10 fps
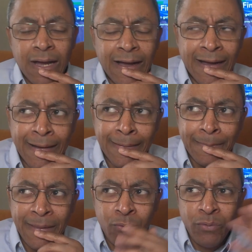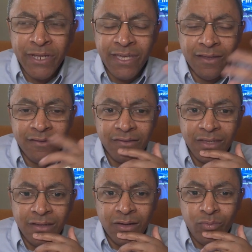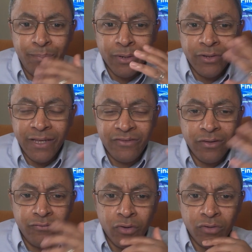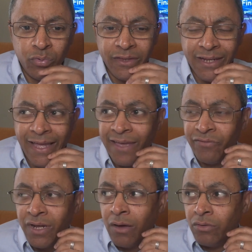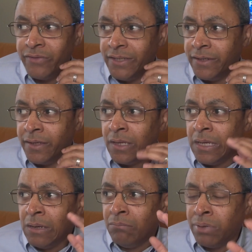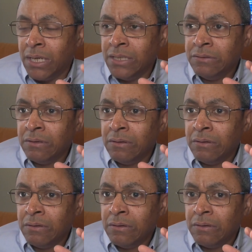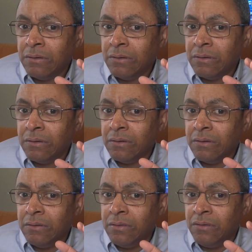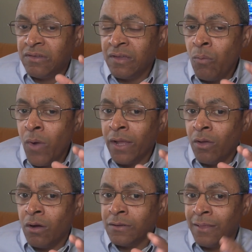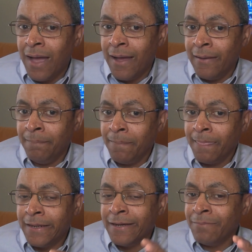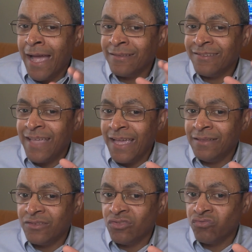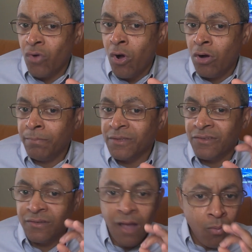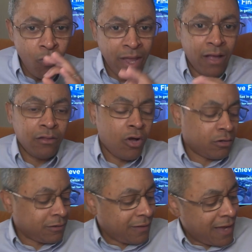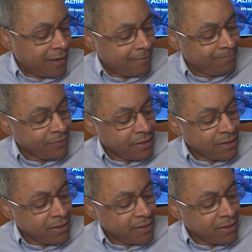And we were kids. You know, we burned that stuff off within a half an hour of eating it. But somewhere along the line, and I'm not saying this is wrong, but somewhere along the line,